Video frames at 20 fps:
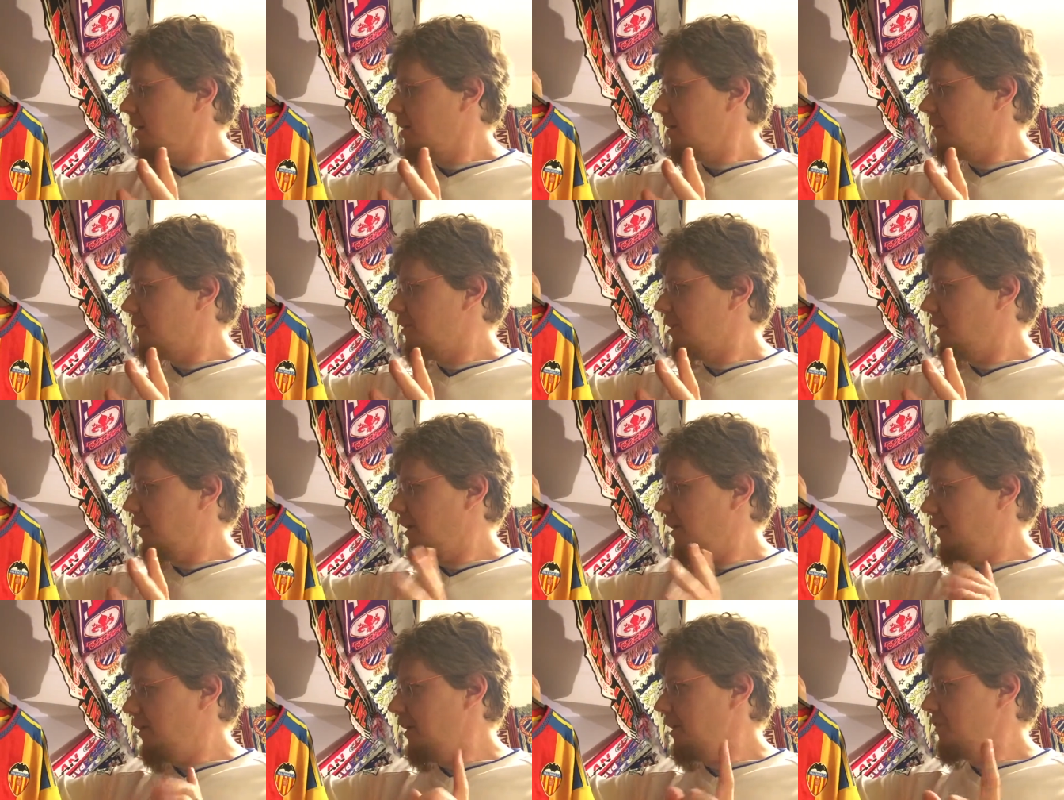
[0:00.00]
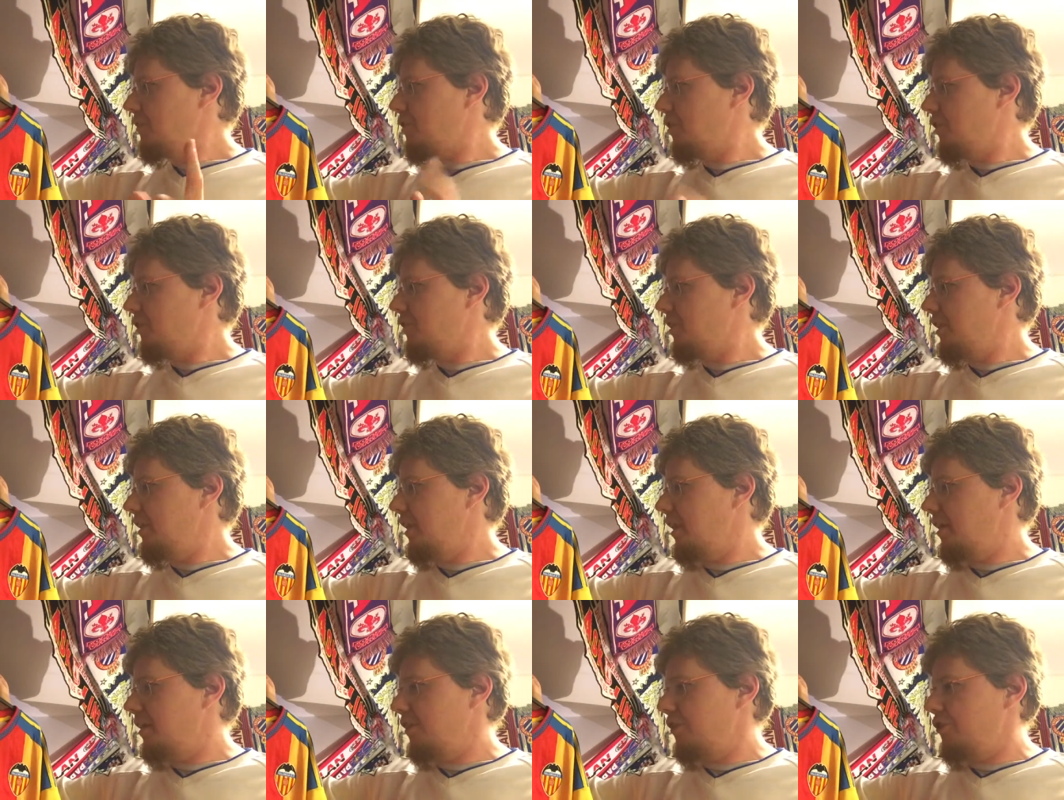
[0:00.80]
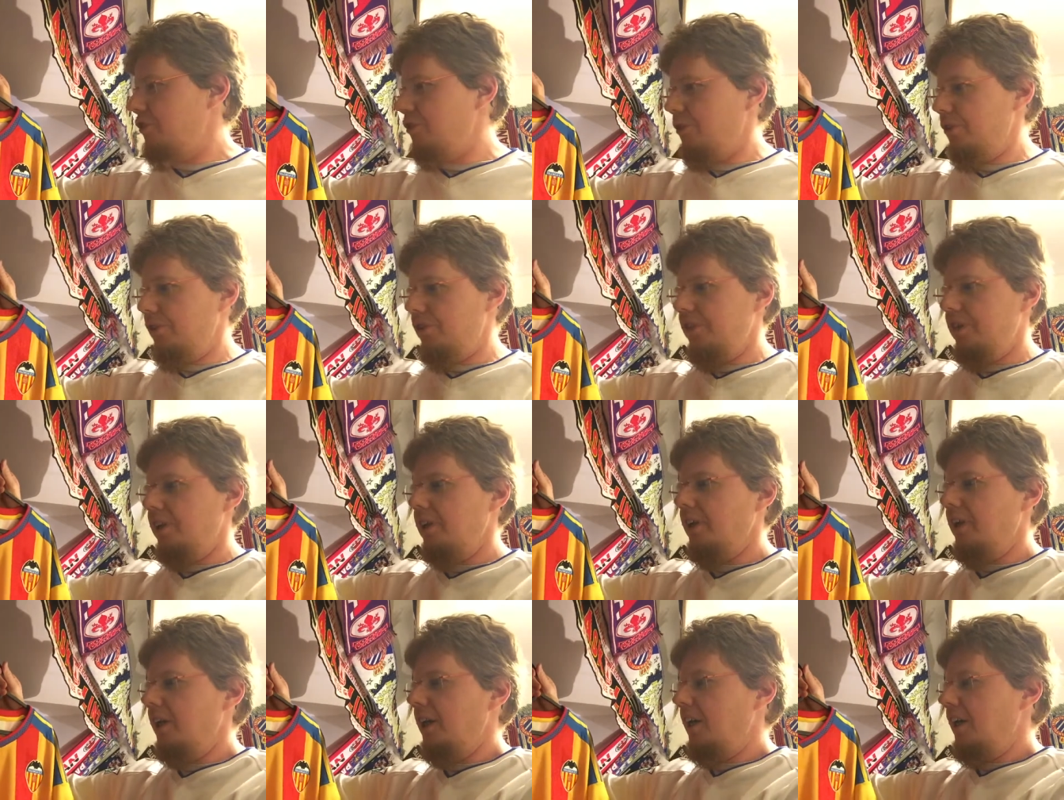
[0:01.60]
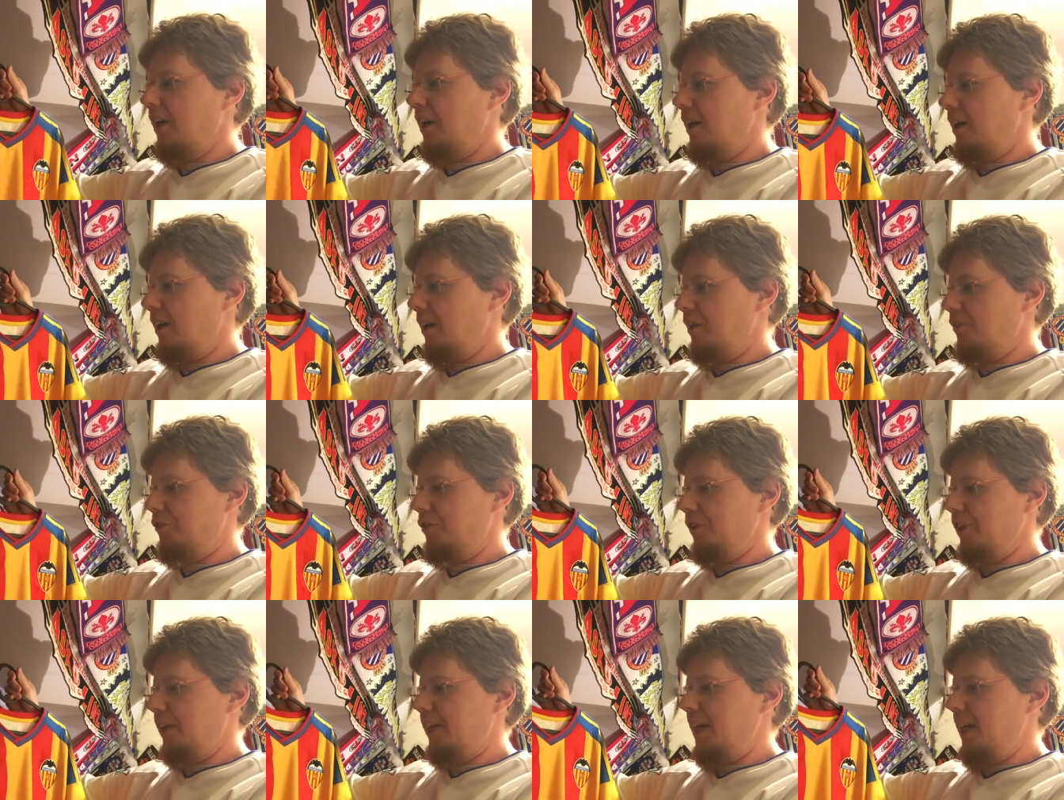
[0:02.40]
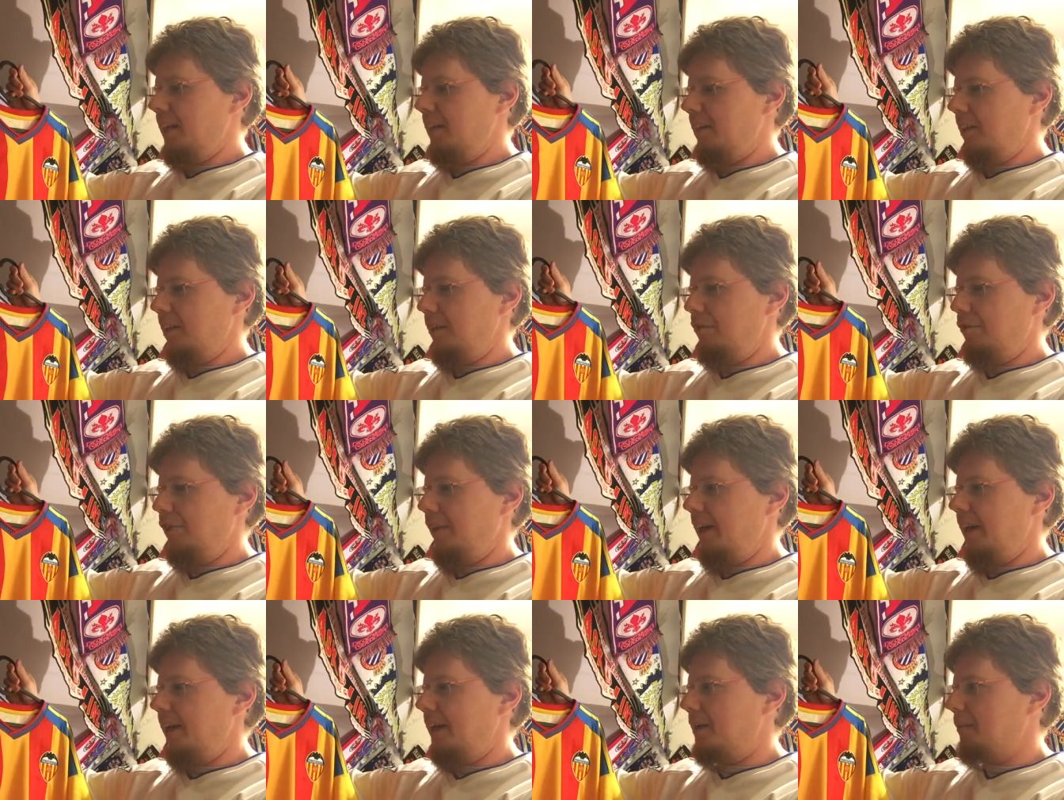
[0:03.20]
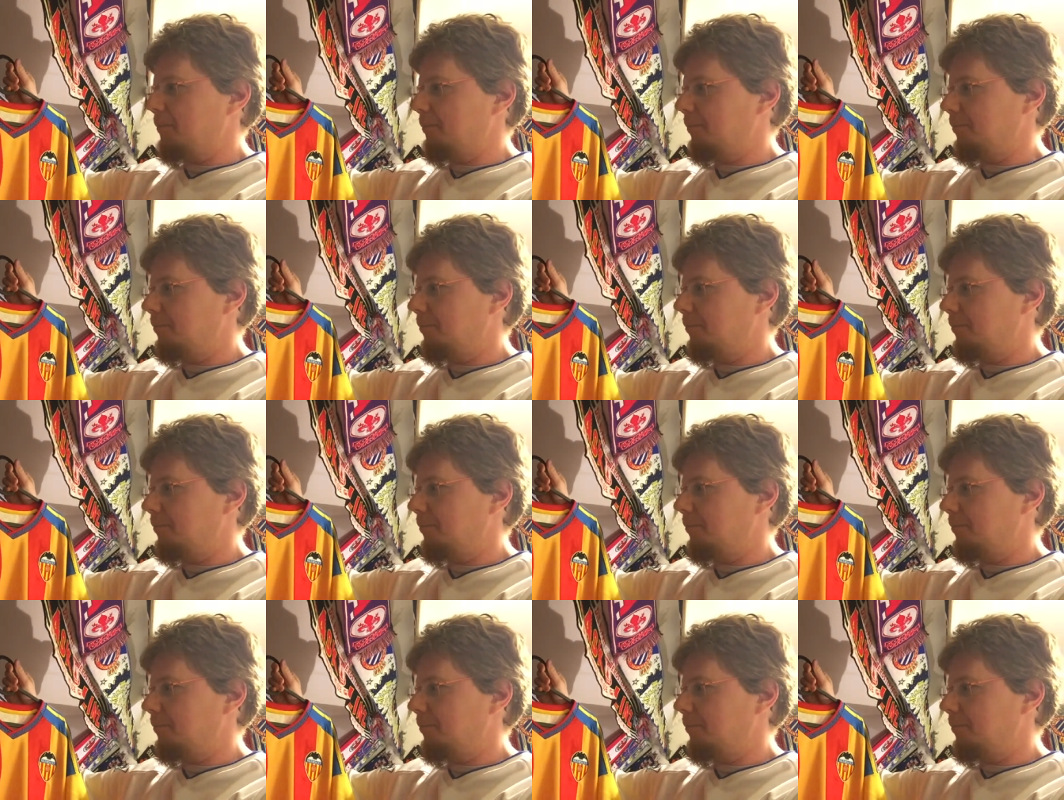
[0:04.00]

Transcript: this, I think it's called Senyera jersey uh, for the Catalan flag